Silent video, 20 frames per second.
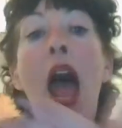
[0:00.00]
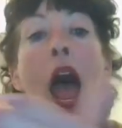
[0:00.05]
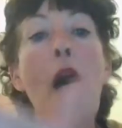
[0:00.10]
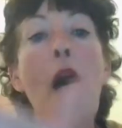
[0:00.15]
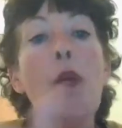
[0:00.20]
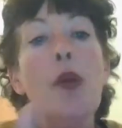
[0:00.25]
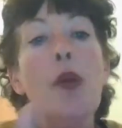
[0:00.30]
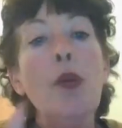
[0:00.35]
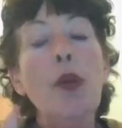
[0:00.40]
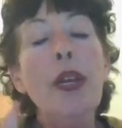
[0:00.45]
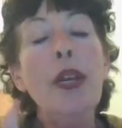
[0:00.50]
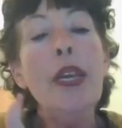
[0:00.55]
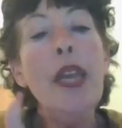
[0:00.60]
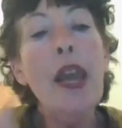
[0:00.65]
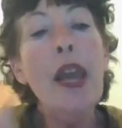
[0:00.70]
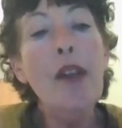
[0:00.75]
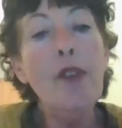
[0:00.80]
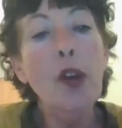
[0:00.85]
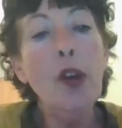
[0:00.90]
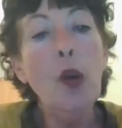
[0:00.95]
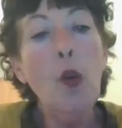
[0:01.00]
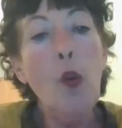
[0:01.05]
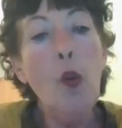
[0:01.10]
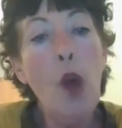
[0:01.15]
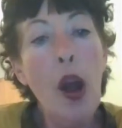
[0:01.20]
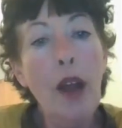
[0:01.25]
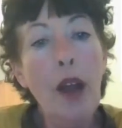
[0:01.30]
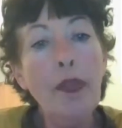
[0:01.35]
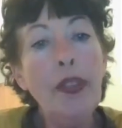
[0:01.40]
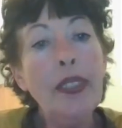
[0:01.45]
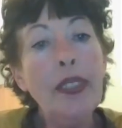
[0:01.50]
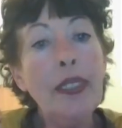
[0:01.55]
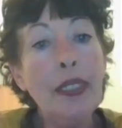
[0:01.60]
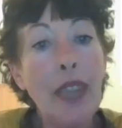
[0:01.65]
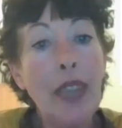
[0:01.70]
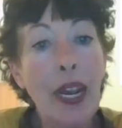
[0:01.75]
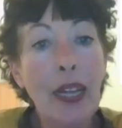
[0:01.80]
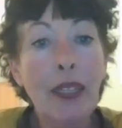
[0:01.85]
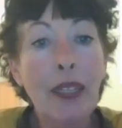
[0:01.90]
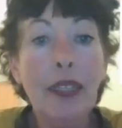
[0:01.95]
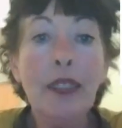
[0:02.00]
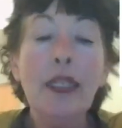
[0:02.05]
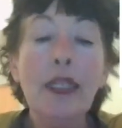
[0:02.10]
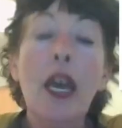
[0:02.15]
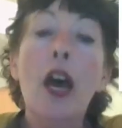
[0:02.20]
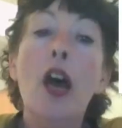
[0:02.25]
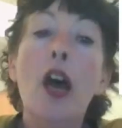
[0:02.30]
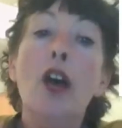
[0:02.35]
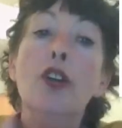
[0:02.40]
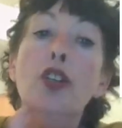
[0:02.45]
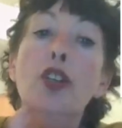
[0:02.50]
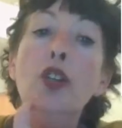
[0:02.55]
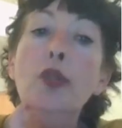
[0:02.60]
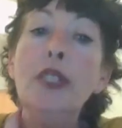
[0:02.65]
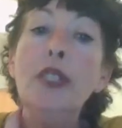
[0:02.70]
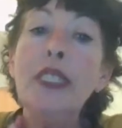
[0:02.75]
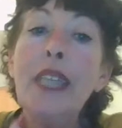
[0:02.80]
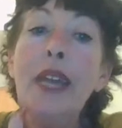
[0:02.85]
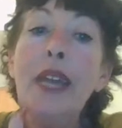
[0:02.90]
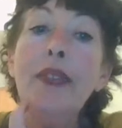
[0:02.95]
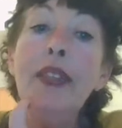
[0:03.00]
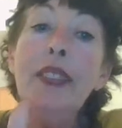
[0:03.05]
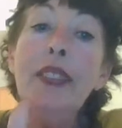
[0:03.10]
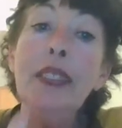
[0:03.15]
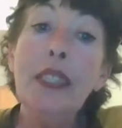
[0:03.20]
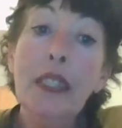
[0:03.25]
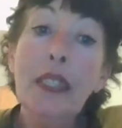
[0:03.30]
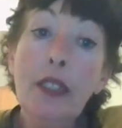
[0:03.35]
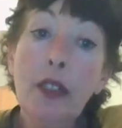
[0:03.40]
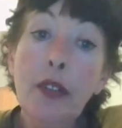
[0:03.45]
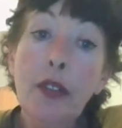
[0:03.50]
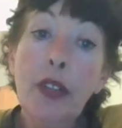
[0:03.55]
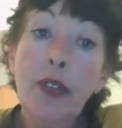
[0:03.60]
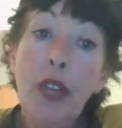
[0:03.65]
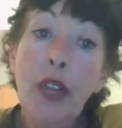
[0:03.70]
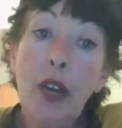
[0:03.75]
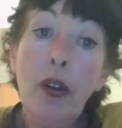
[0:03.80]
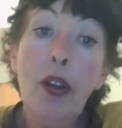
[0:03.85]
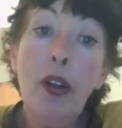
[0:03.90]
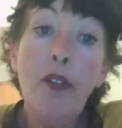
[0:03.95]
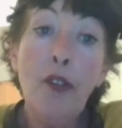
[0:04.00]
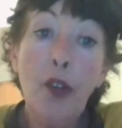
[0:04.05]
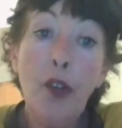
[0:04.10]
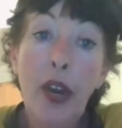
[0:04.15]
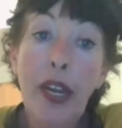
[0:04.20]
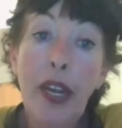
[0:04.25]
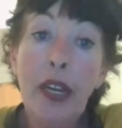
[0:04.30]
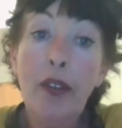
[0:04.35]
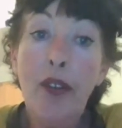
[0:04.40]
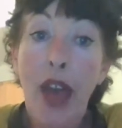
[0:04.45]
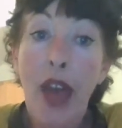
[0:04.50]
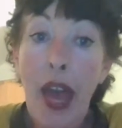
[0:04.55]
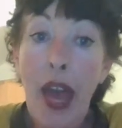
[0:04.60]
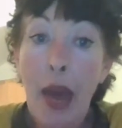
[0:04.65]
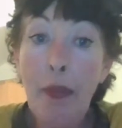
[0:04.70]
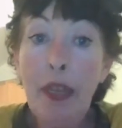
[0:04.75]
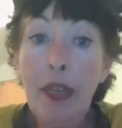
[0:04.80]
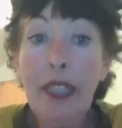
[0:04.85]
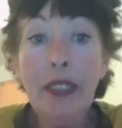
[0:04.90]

And we would never want the stylist to send the signal that they're afraid of Abby.